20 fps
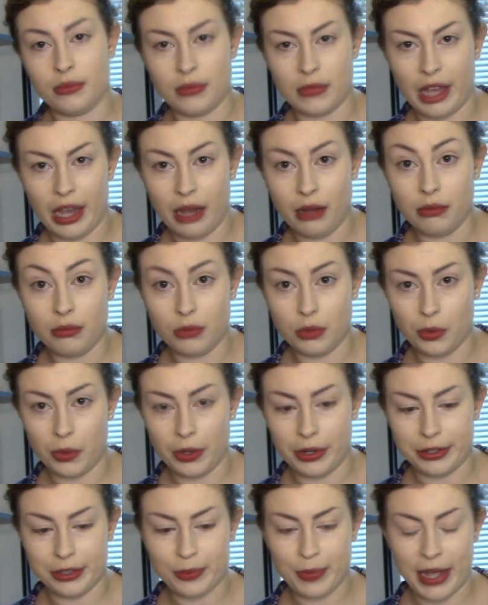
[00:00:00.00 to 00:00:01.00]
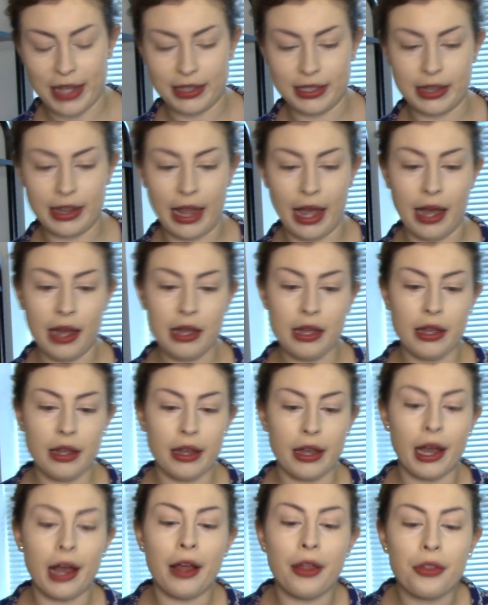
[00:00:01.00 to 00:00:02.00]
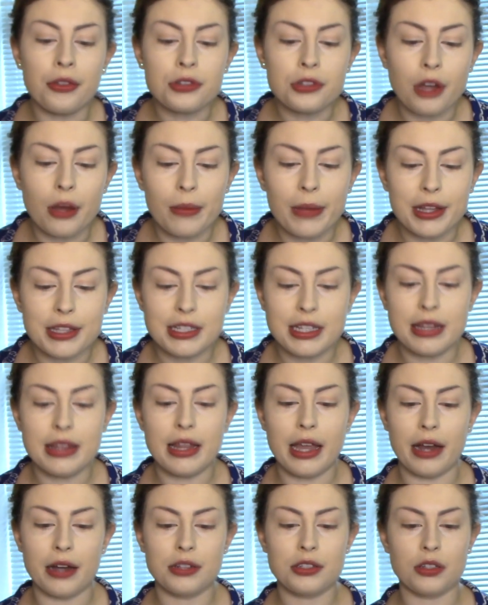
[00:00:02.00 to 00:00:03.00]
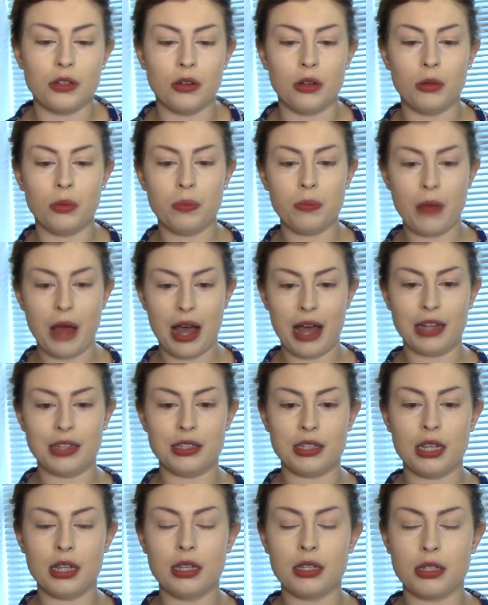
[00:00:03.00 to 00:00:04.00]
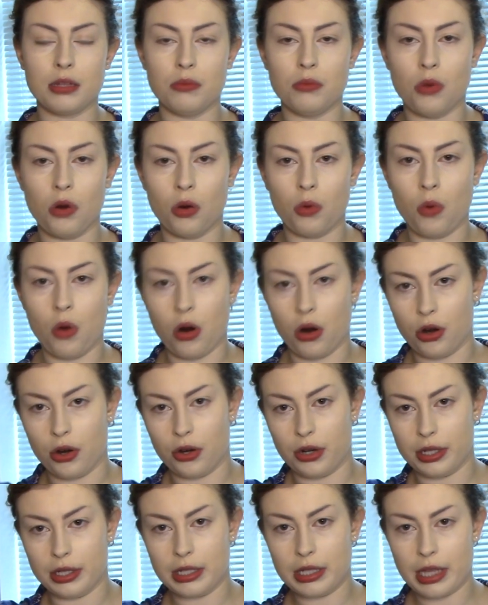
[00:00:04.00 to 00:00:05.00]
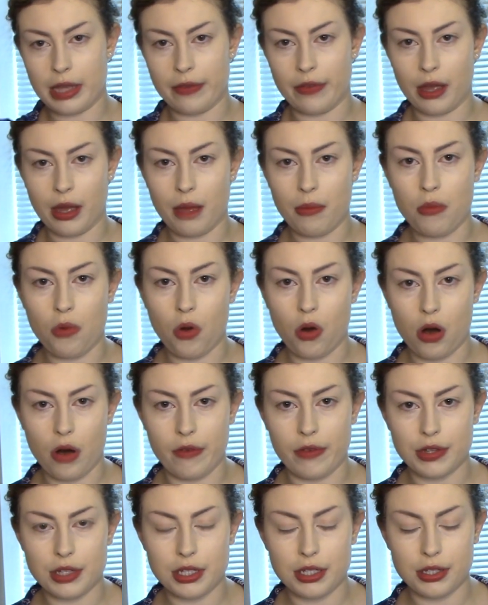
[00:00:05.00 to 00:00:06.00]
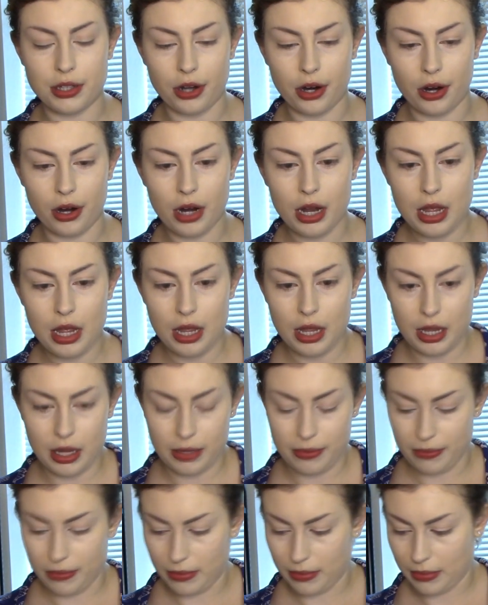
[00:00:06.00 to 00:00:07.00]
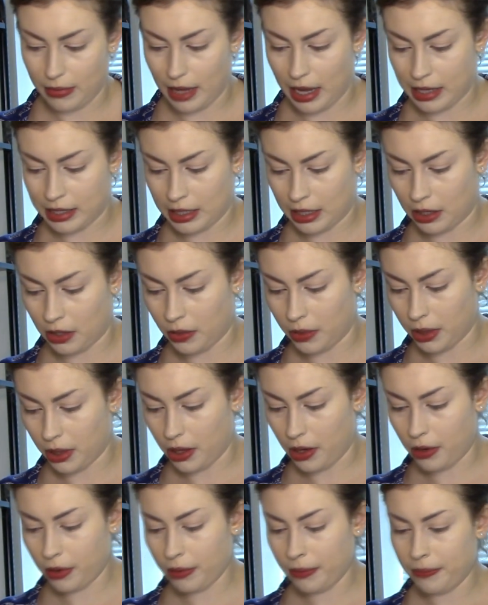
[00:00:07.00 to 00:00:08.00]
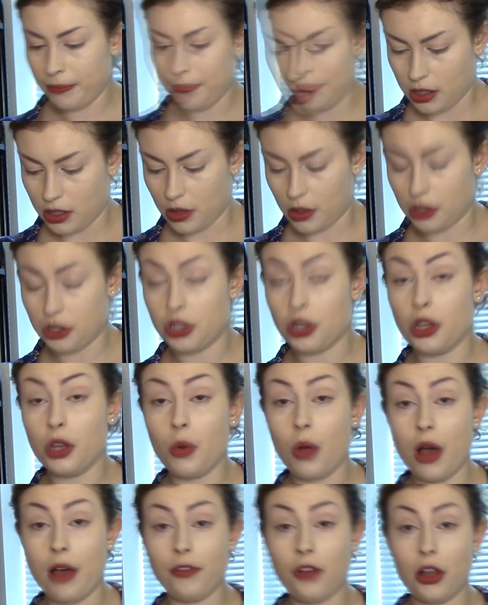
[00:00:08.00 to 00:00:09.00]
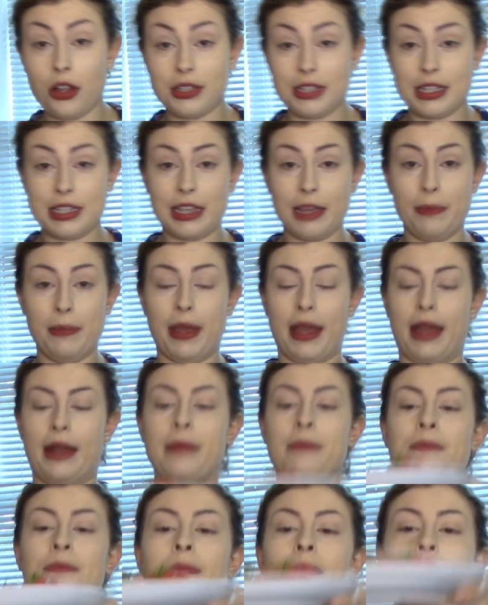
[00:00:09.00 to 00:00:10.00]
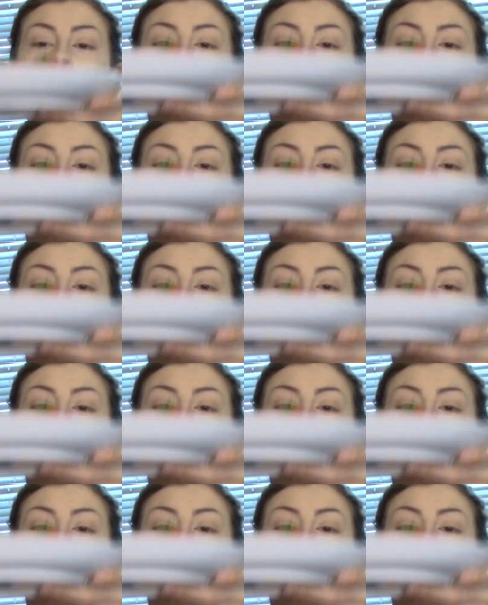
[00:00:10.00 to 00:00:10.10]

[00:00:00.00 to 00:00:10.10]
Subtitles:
yeah, we were expecting that. There's not much in there, so I'll add some more water and give it more of a stir as I go along. So I'll show you what I've got to dip in.